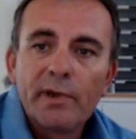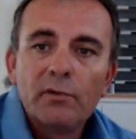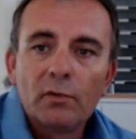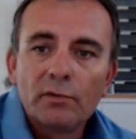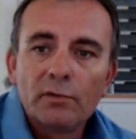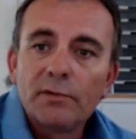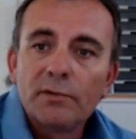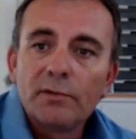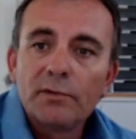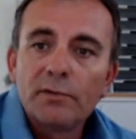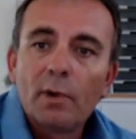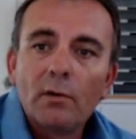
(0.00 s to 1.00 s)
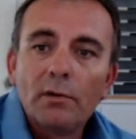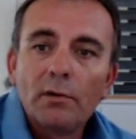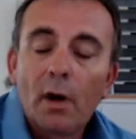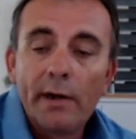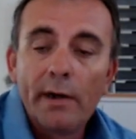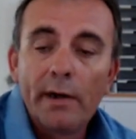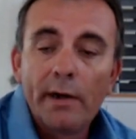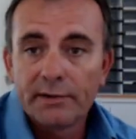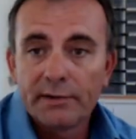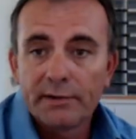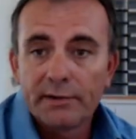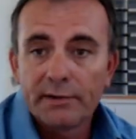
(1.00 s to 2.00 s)
uses minerals as well,
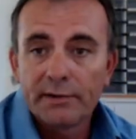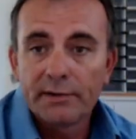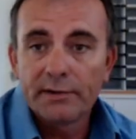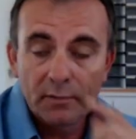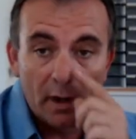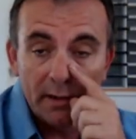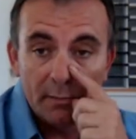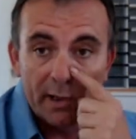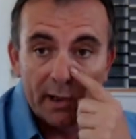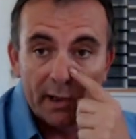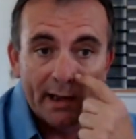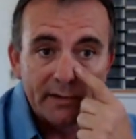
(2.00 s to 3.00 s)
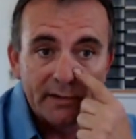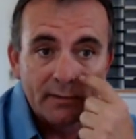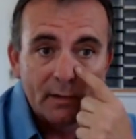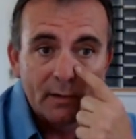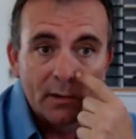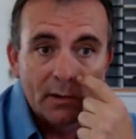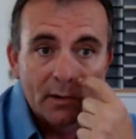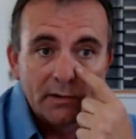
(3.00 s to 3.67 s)
not only your plants.